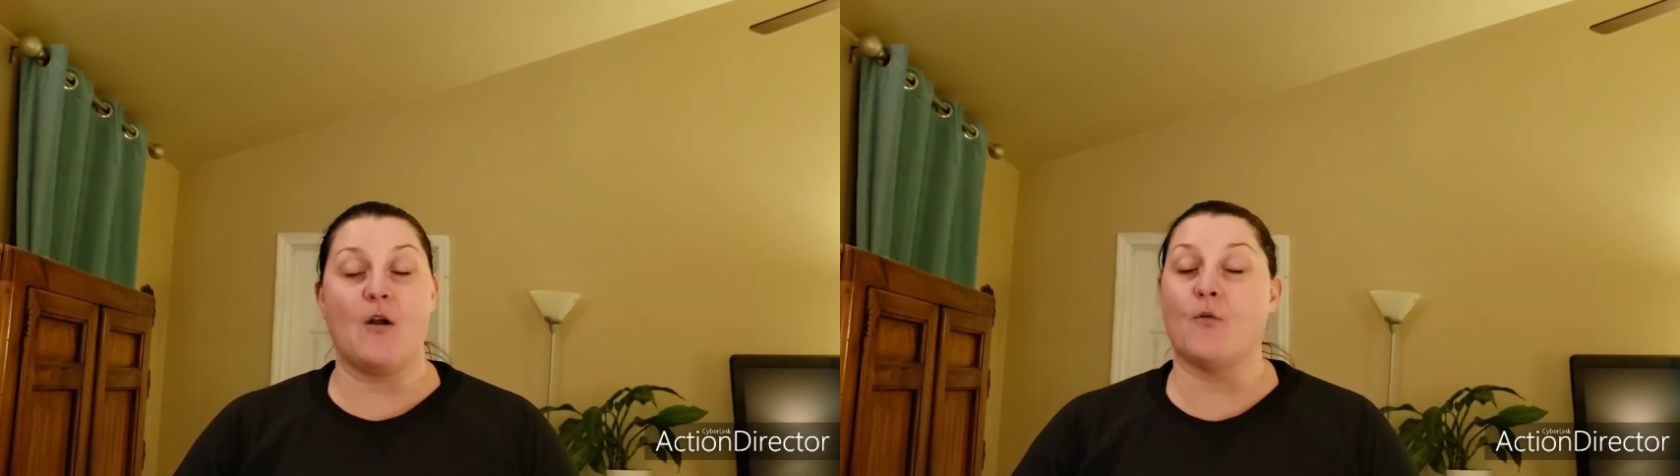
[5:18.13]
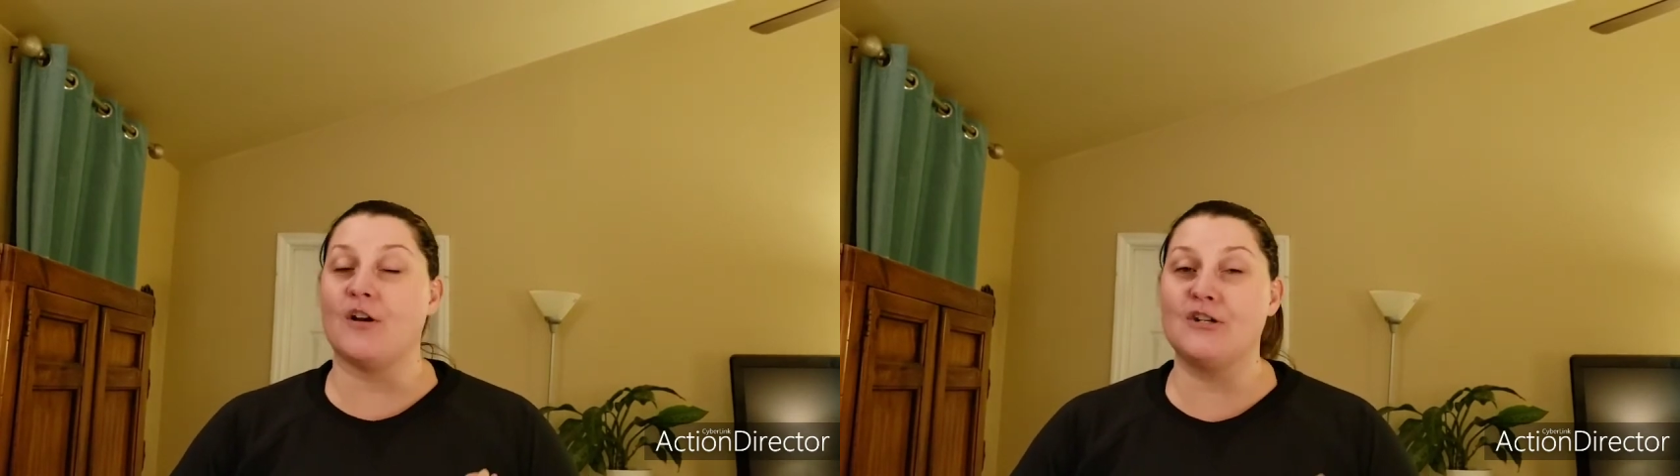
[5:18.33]

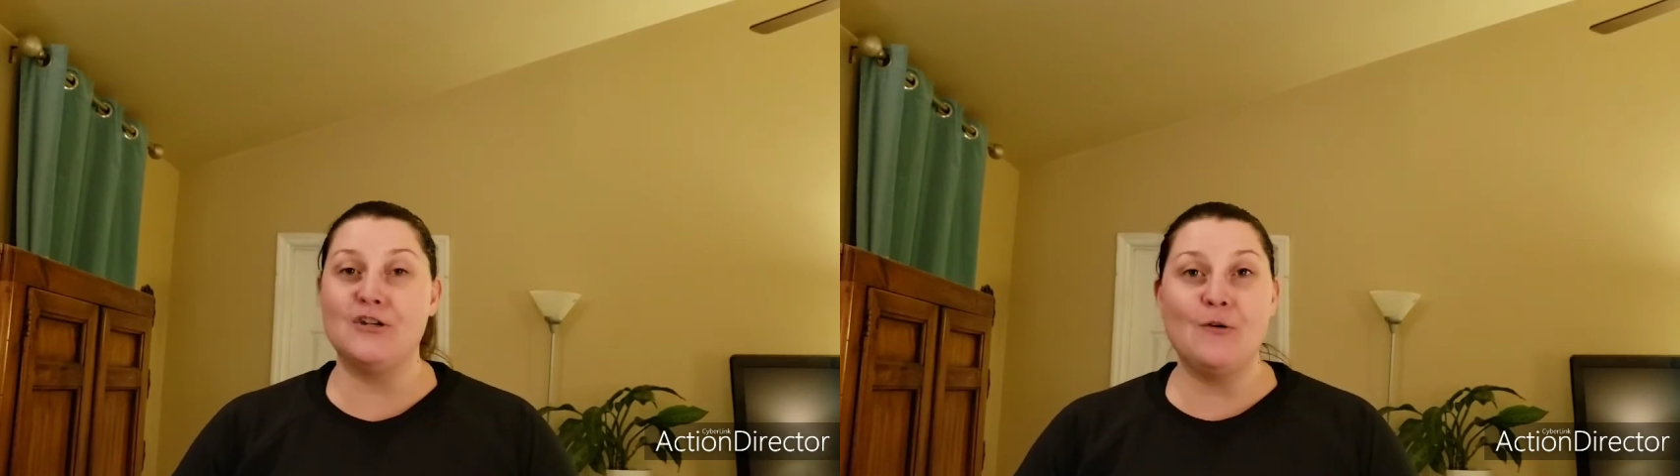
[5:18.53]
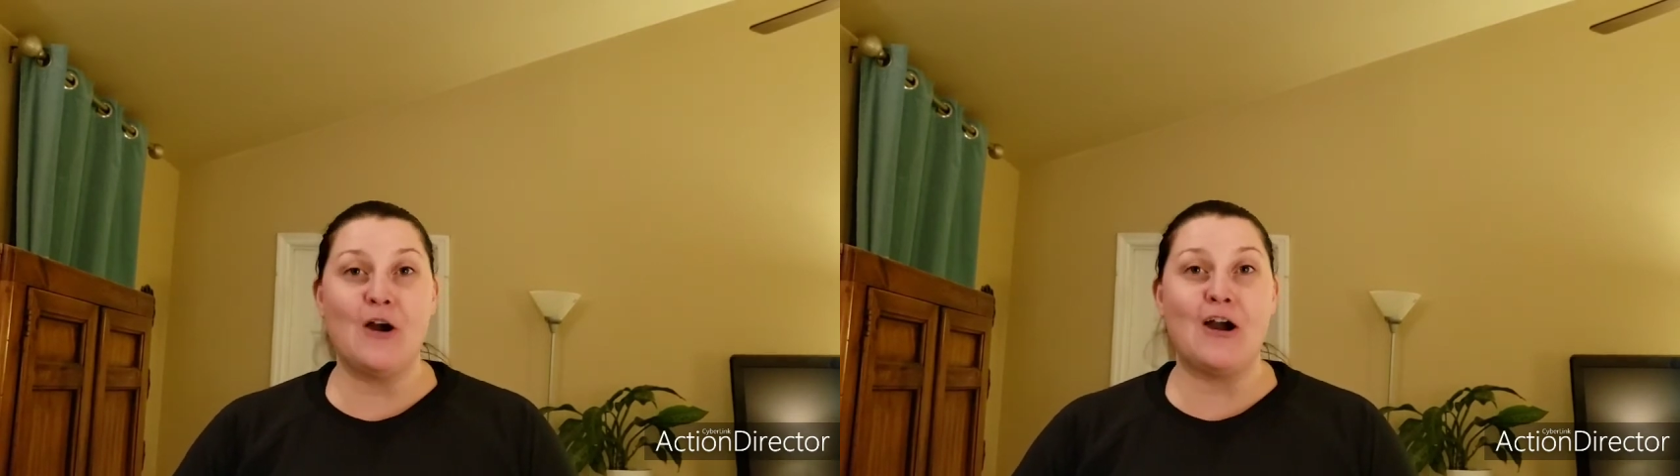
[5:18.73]
I work
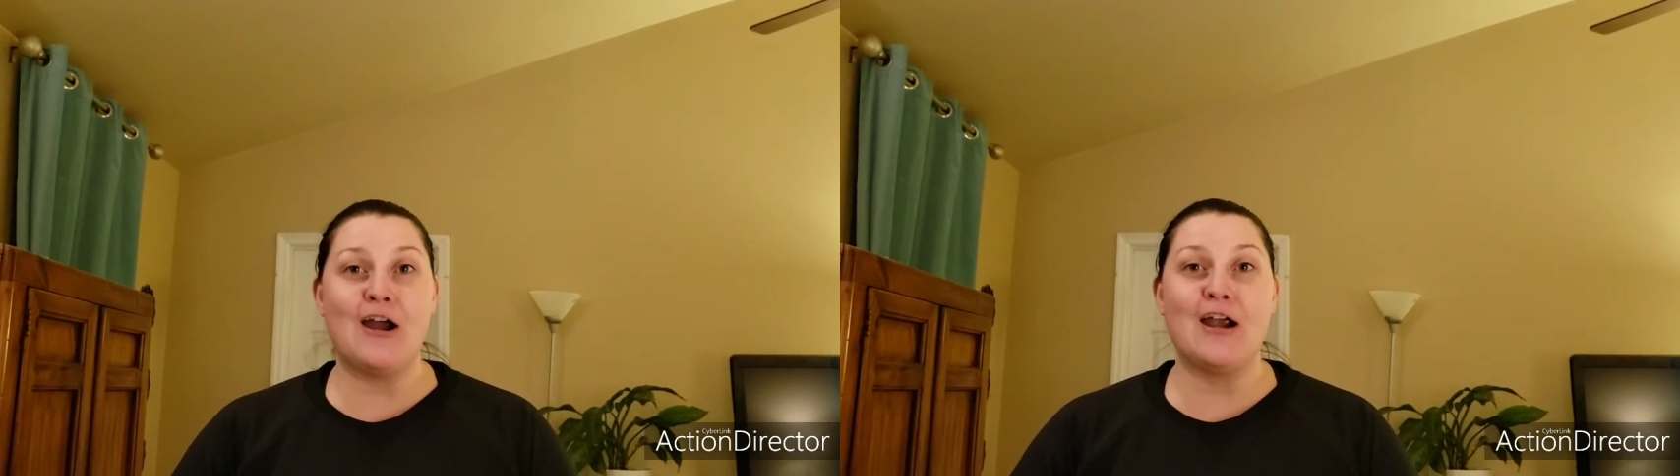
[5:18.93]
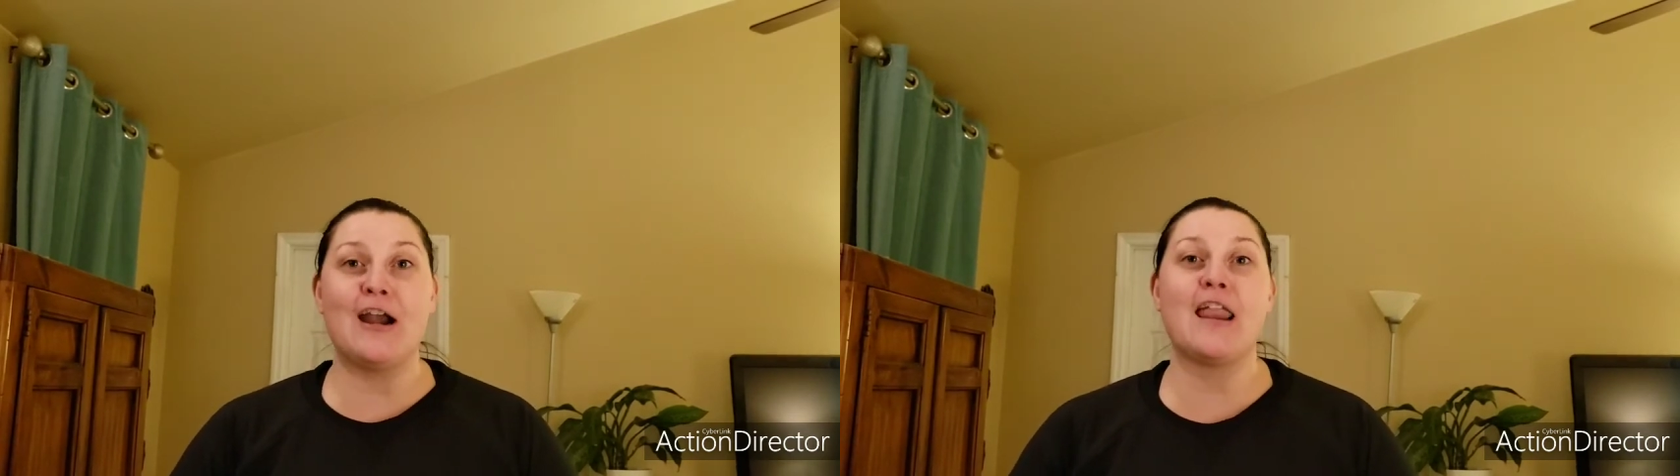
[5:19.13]
too
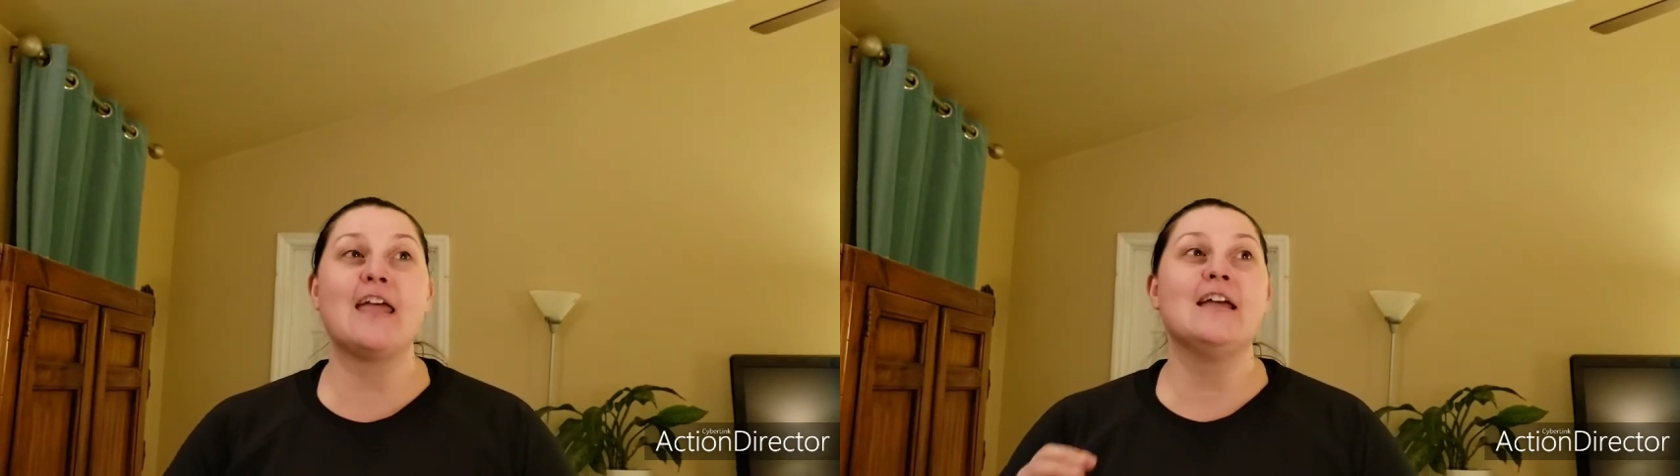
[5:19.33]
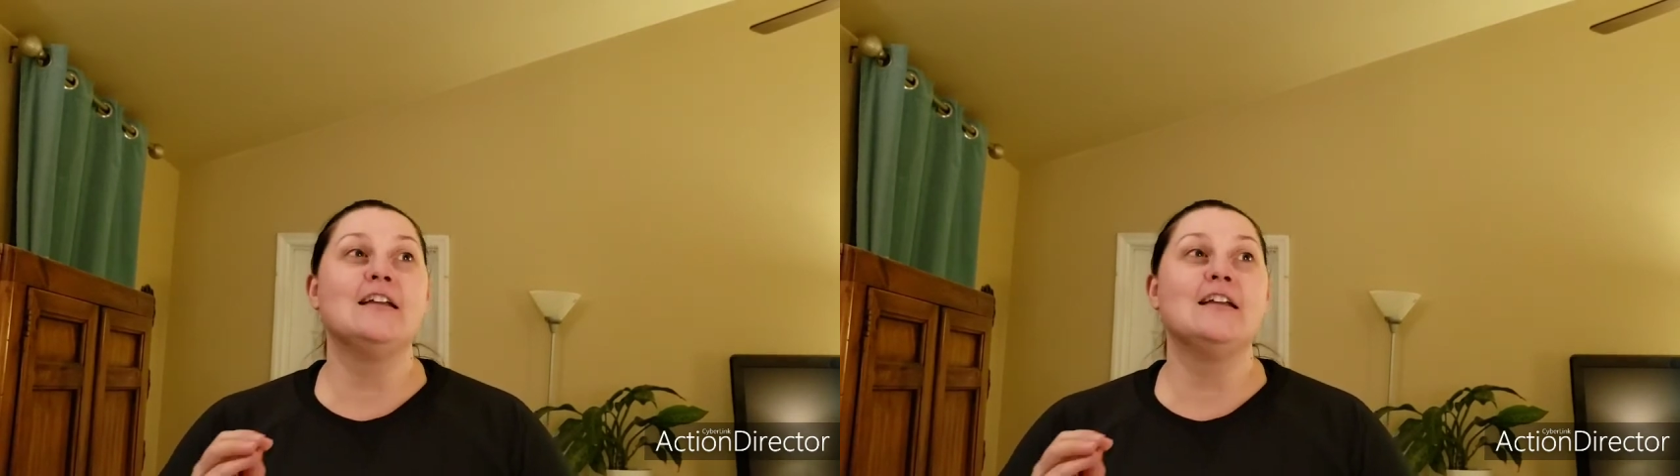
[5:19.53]
hard